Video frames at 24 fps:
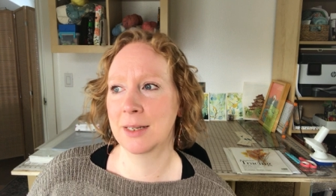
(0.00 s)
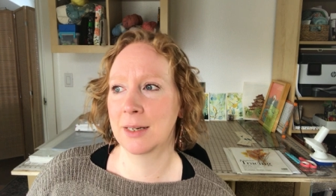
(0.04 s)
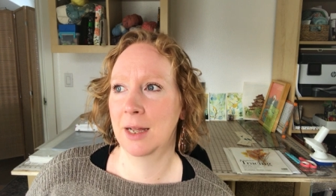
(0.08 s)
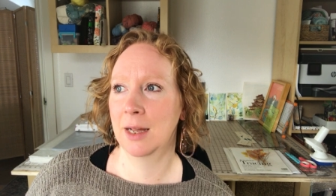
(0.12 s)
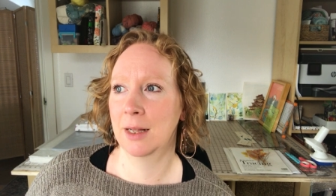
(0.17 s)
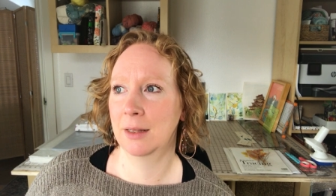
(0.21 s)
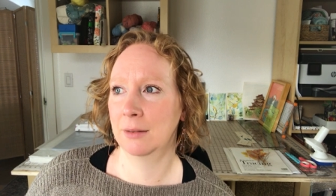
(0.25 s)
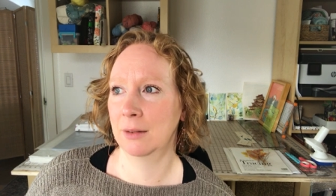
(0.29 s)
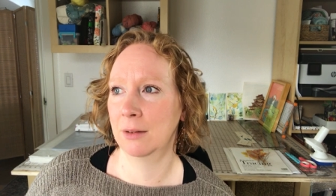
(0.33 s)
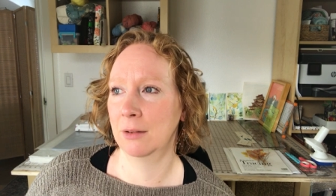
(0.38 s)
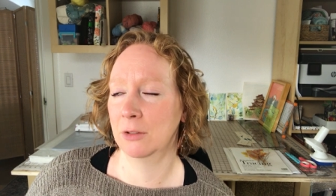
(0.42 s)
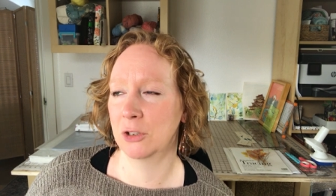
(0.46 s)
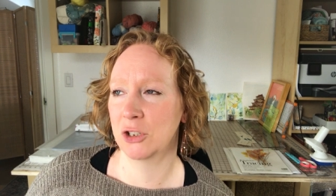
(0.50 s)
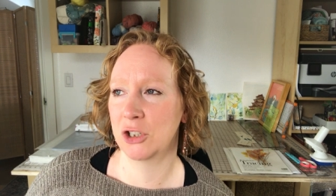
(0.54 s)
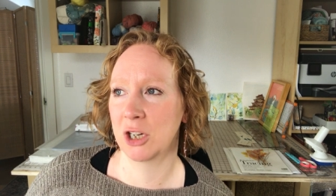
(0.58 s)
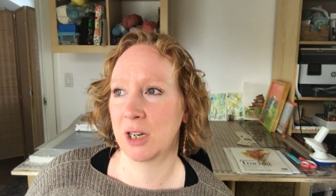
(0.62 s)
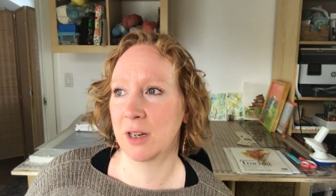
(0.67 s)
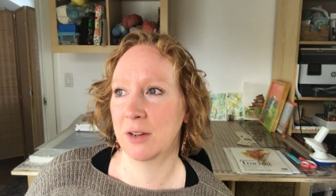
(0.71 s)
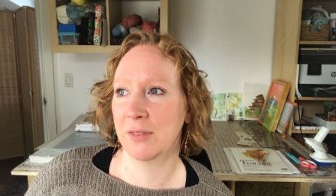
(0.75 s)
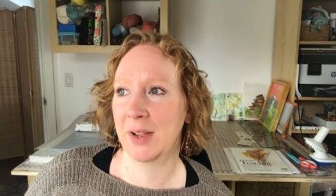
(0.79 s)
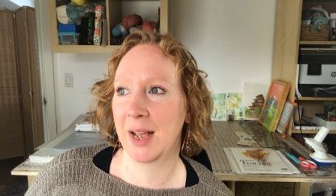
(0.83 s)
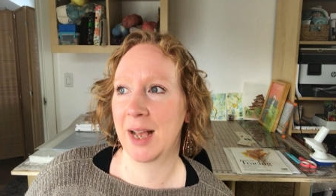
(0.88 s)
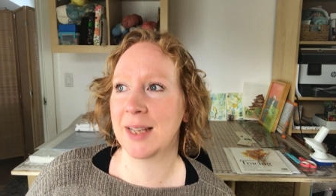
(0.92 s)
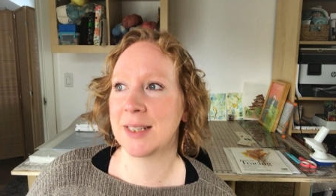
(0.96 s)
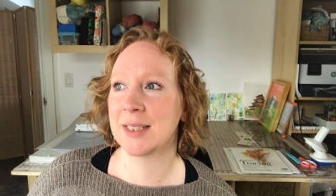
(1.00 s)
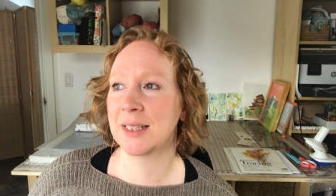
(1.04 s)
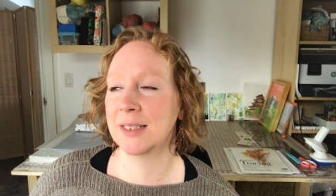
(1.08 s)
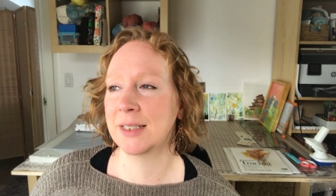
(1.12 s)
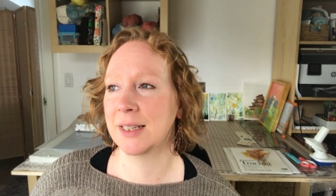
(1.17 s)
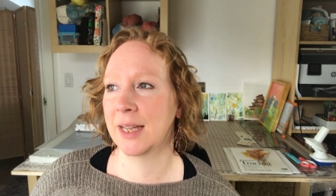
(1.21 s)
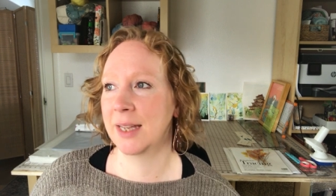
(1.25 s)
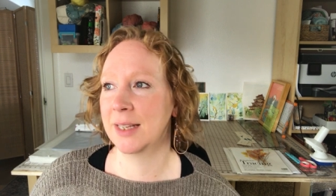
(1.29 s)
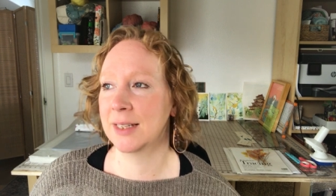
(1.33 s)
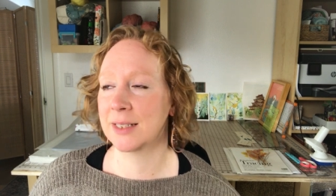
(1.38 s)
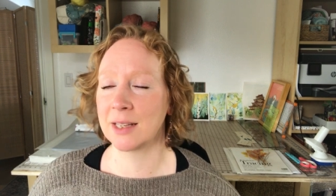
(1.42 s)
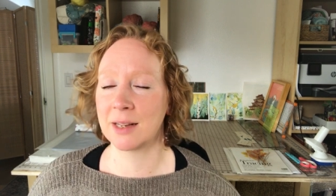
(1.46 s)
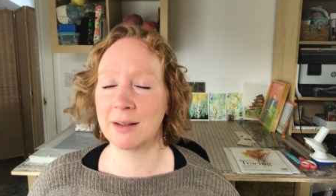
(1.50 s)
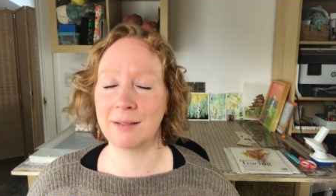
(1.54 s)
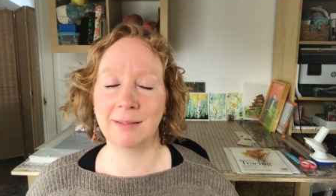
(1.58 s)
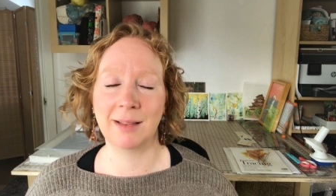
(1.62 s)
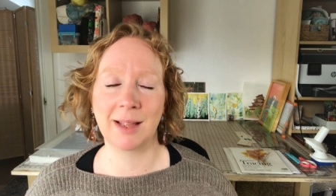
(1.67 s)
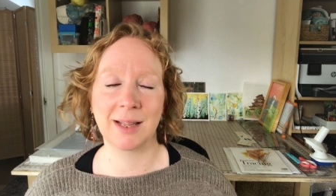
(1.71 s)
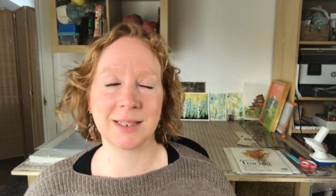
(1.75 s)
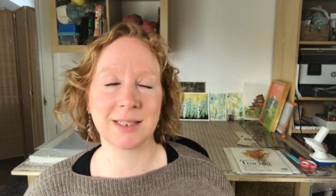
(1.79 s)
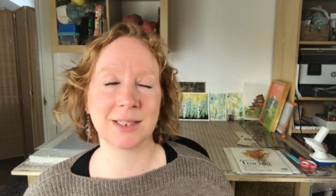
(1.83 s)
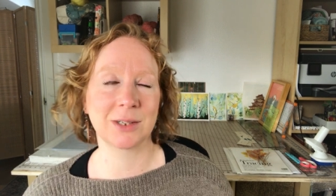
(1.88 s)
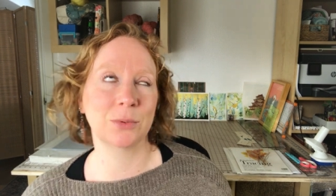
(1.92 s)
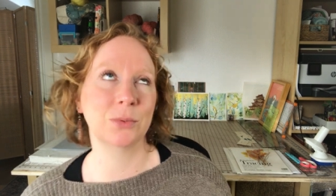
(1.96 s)
A little jar of acid dye is going to
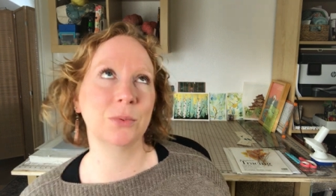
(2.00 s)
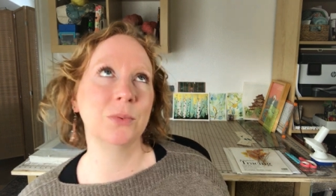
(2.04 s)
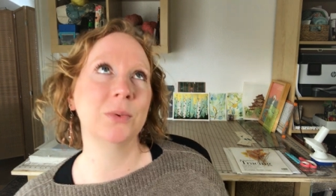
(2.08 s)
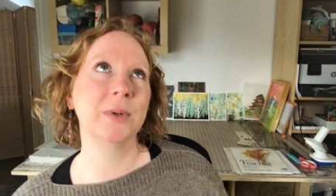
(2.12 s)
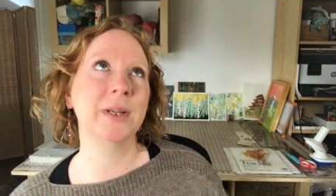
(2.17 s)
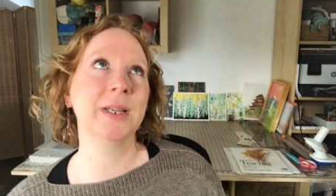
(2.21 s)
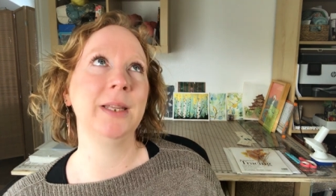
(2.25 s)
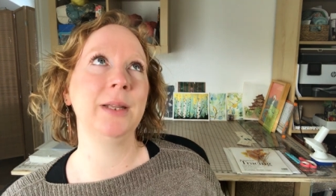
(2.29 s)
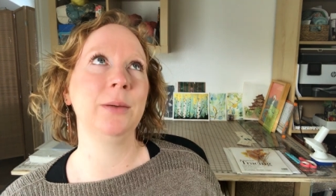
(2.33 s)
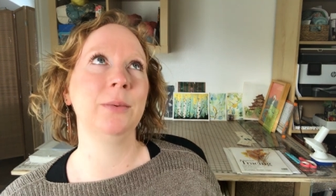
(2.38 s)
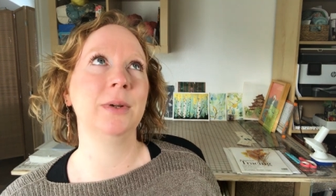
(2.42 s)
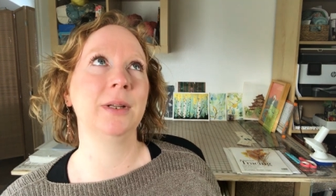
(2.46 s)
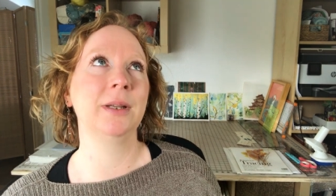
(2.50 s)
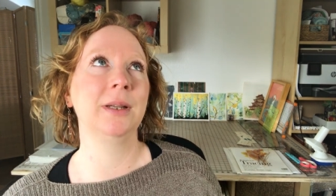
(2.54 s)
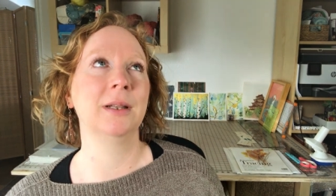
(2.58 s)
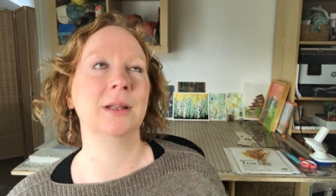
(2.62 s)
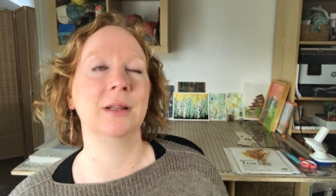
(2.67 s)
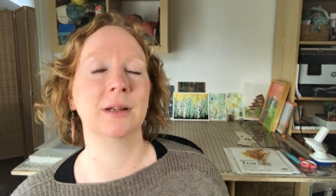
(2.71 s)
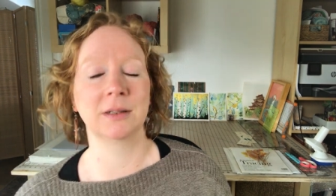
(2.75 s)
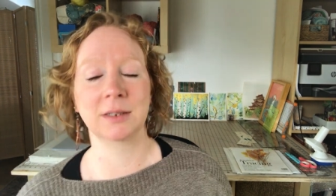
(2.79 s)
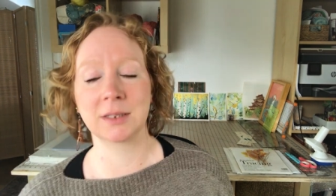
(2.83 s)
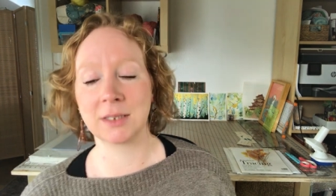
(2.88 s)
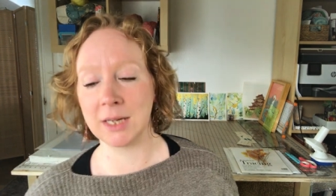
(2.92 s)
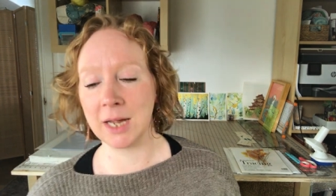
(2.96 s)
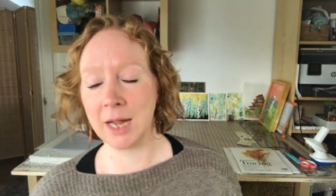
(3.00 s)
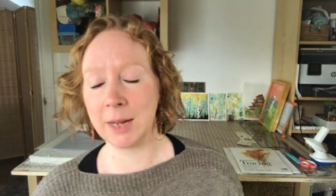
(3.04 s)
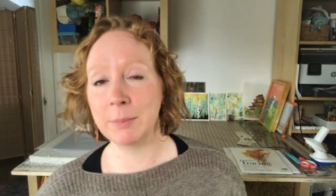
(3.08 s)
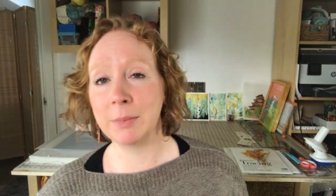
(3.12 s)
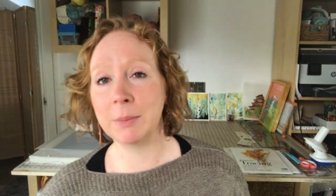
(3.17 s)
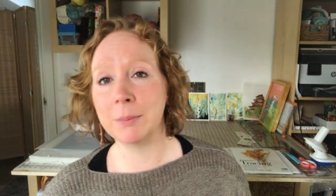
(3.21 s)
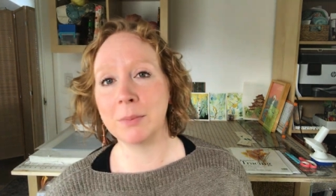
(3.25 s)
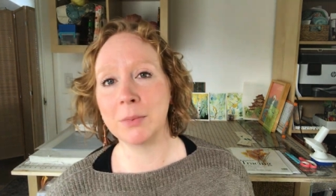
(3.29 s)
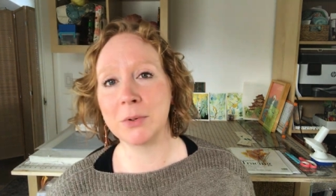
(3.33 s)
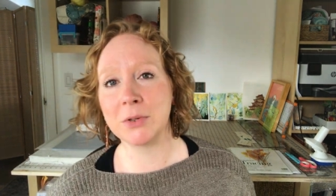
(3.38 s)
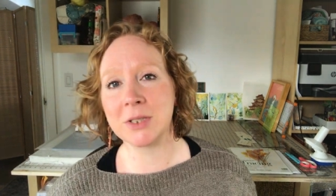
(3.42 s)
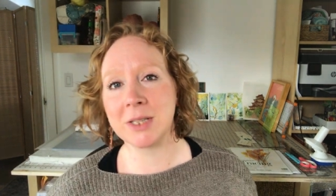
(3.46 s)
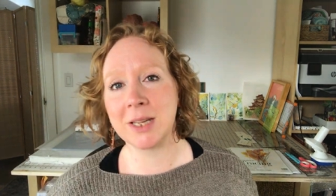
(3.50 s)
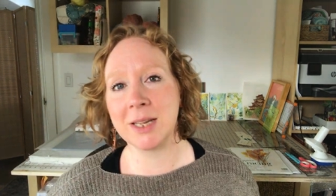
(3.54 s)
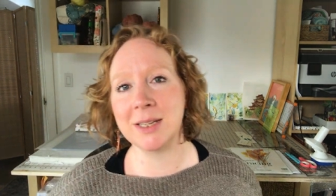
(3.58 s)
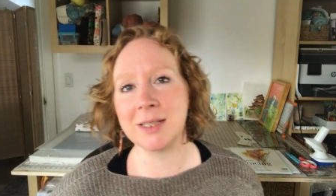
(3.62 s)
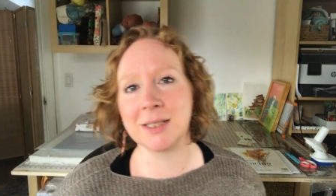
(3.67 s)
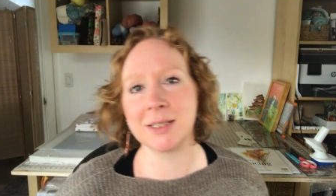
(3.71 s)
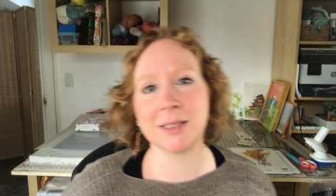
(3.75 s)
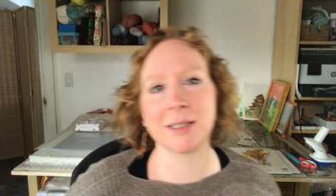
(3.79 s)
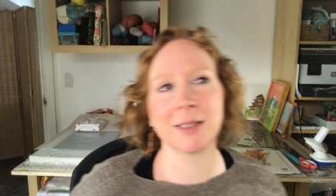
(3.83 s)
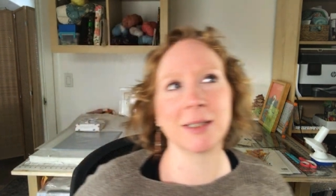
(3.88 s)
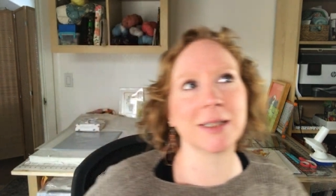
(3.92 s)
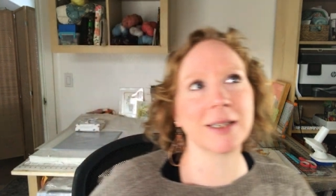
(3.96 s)
last a really, really long time in most
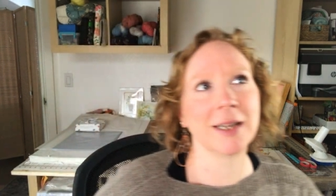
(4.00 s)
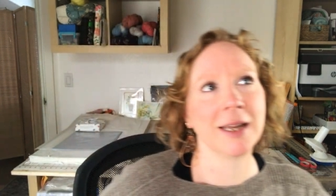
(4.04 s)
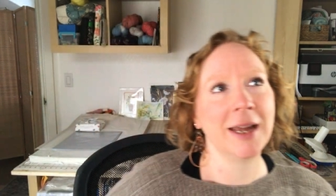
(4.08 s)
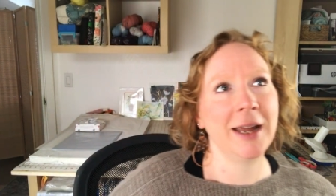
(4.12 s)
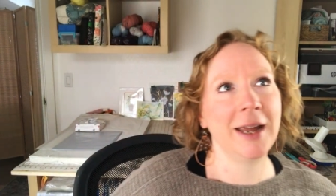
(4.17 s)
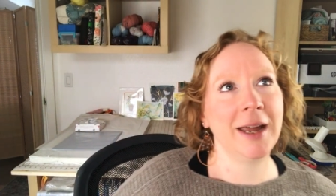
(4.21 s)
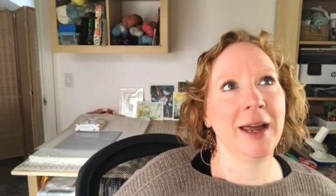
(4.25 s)
cases,